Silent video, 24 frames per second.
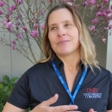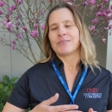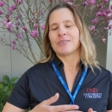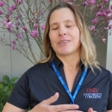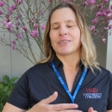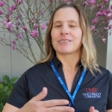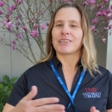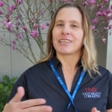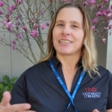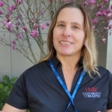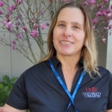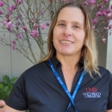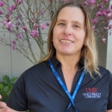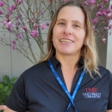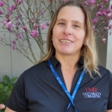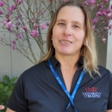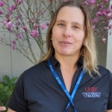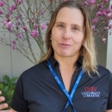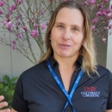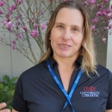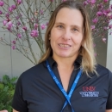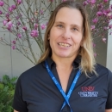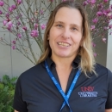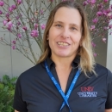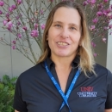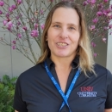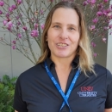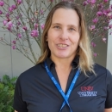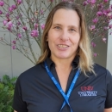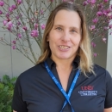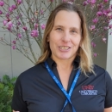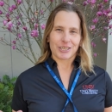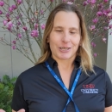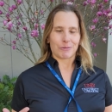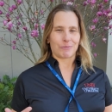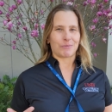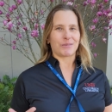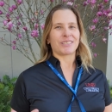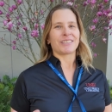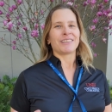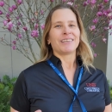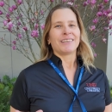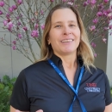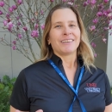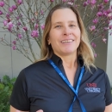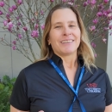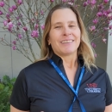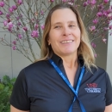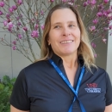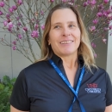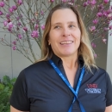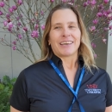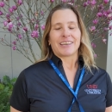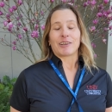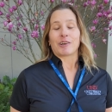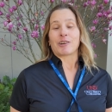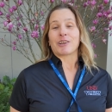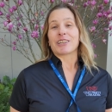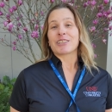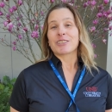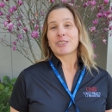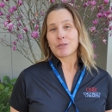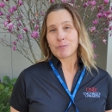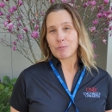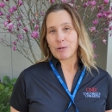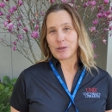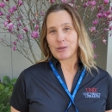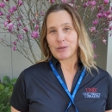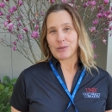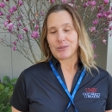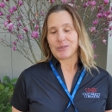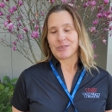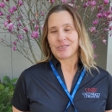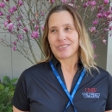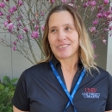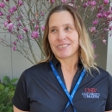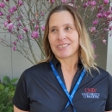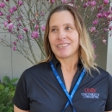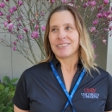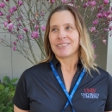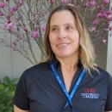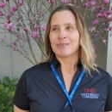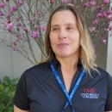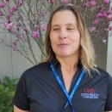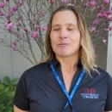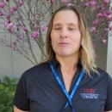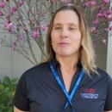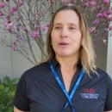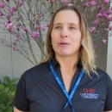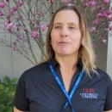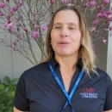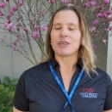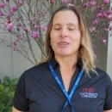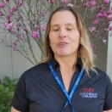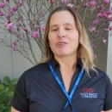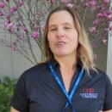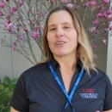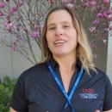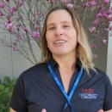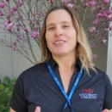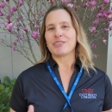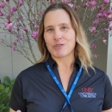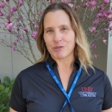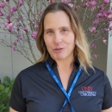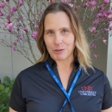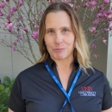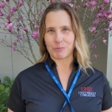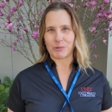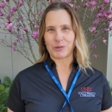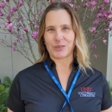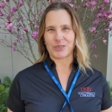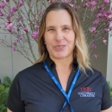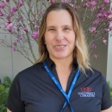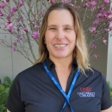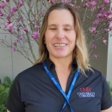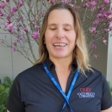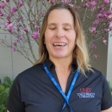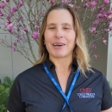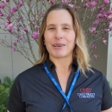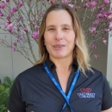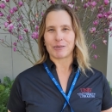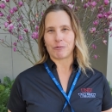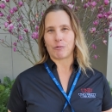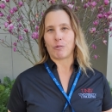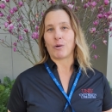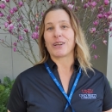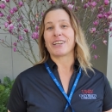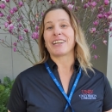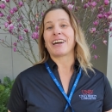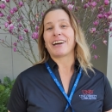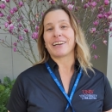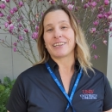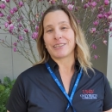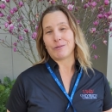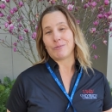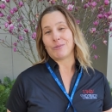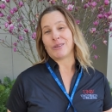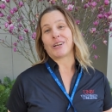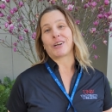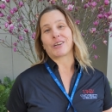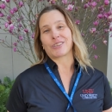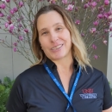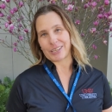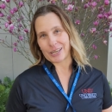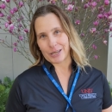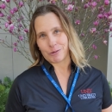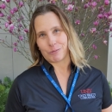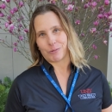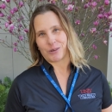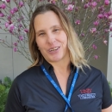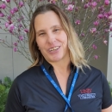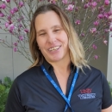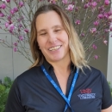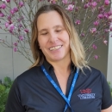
the linked data relationships that are exposed when we create triples out of one item in our life